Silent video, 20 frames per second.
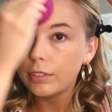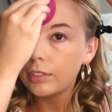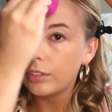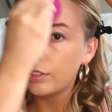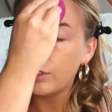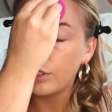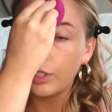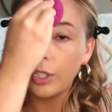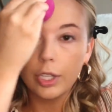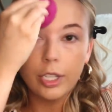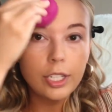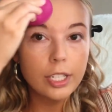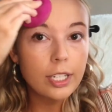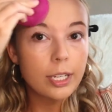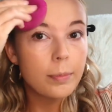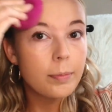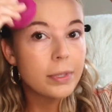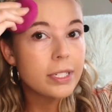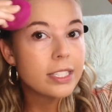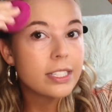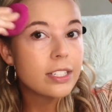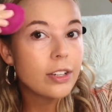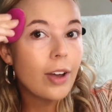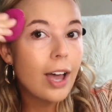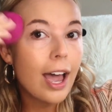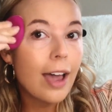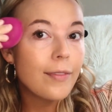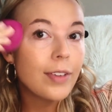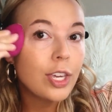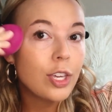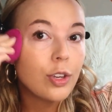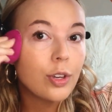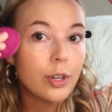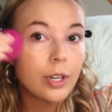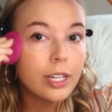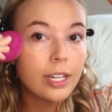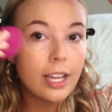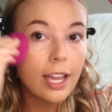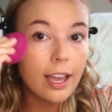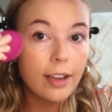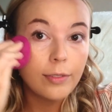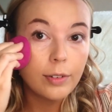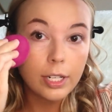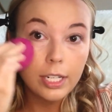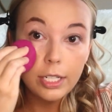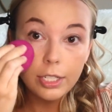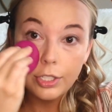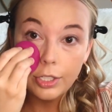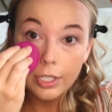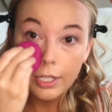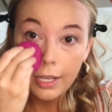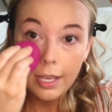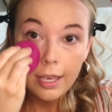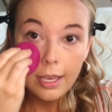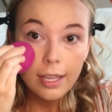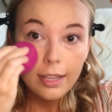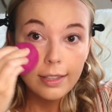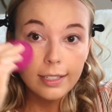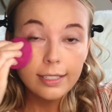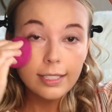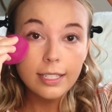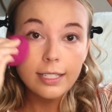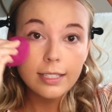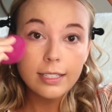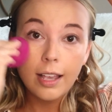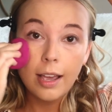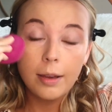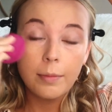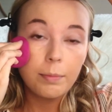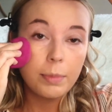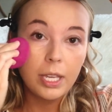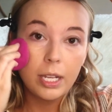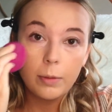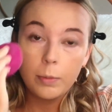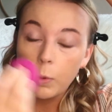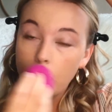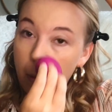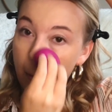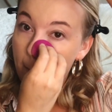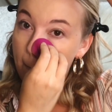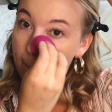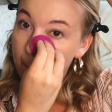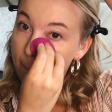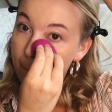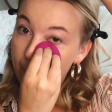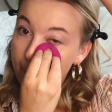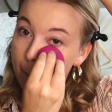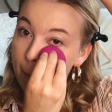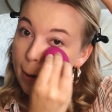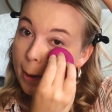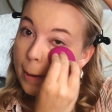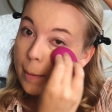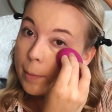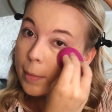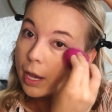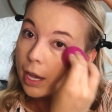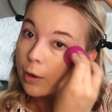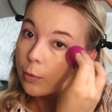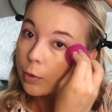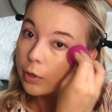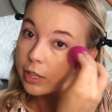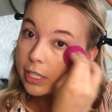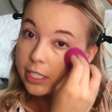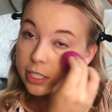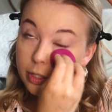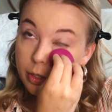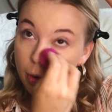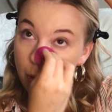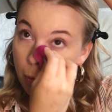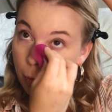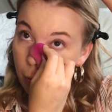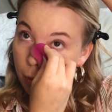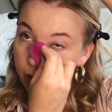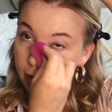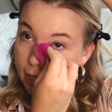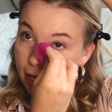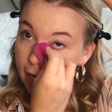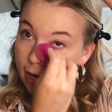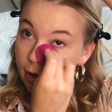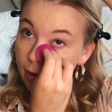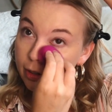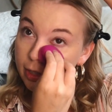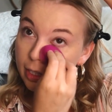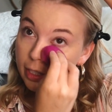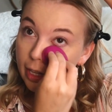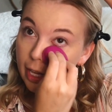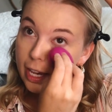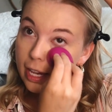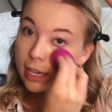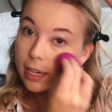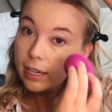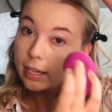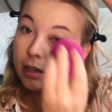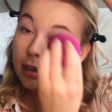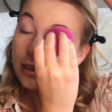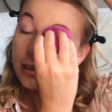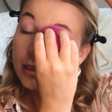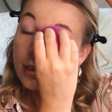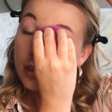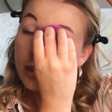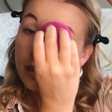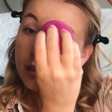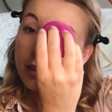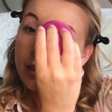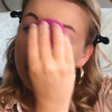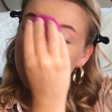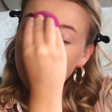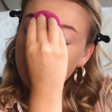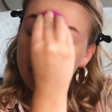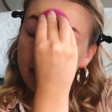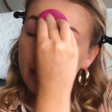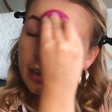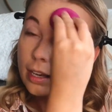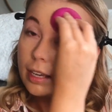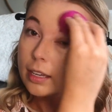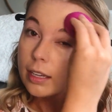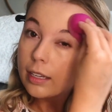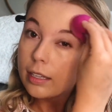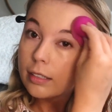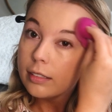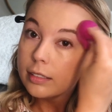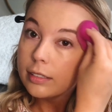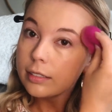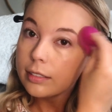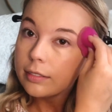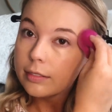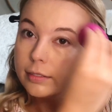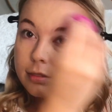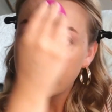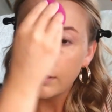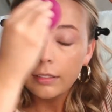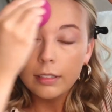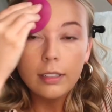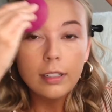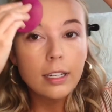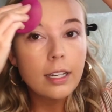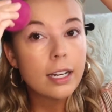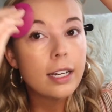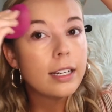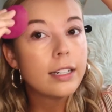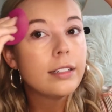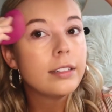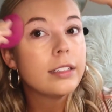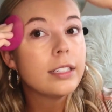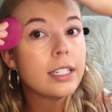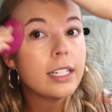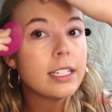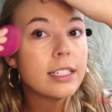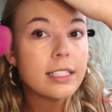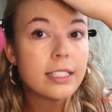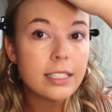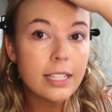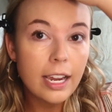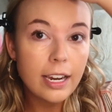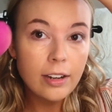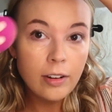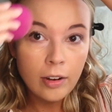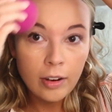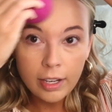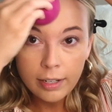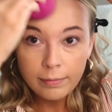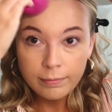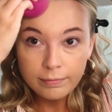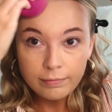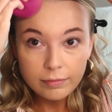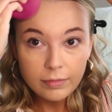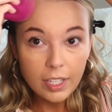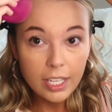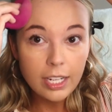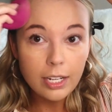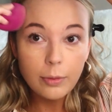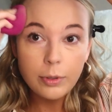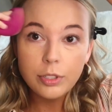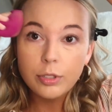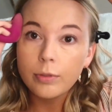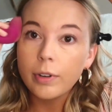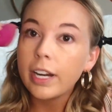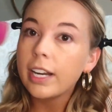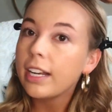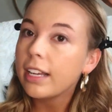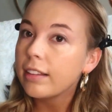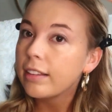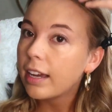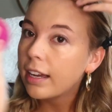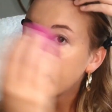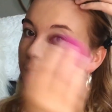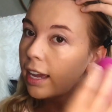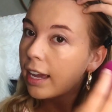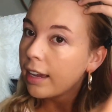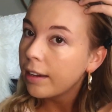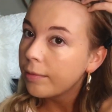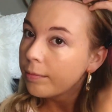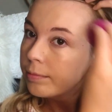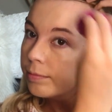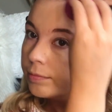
look but still having good coverage, this is unbeatable. I wore this one day on the lake and it stayed on, and it was raining that day.